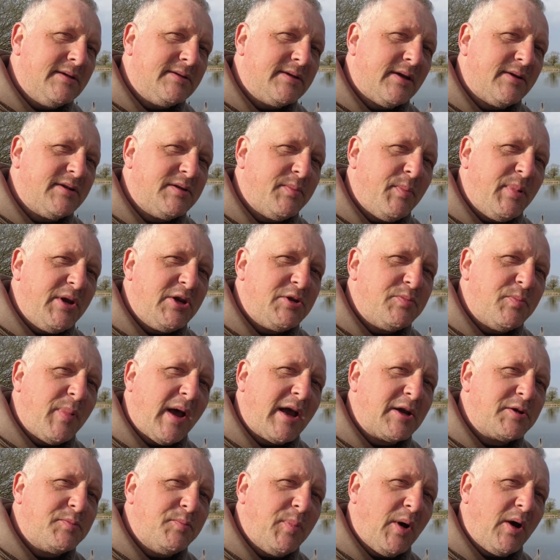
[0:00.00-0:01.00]
So it's bish
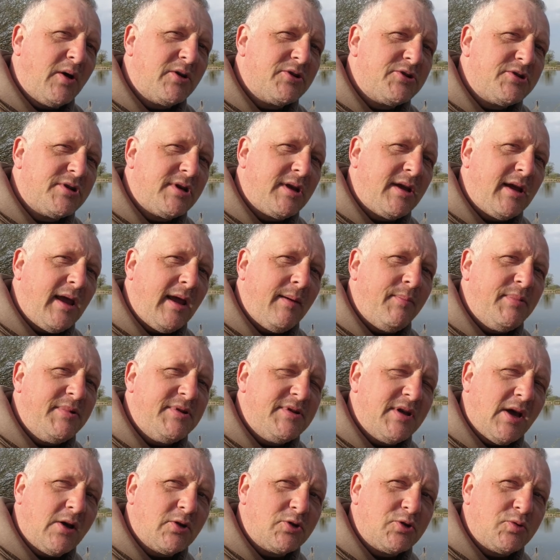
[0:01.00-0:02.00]
bash bosh, keep
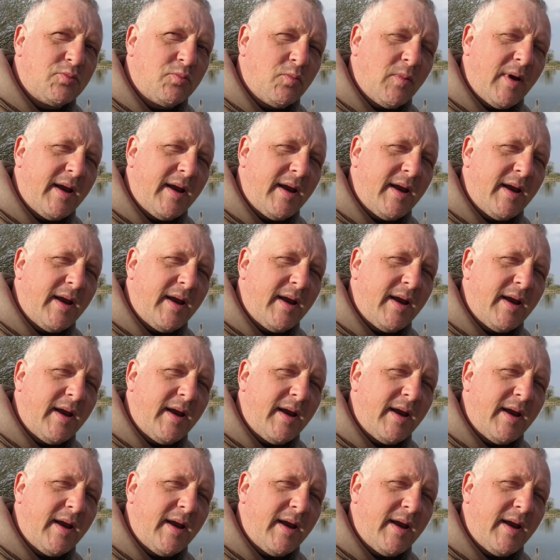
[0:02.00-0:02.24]
it tosh,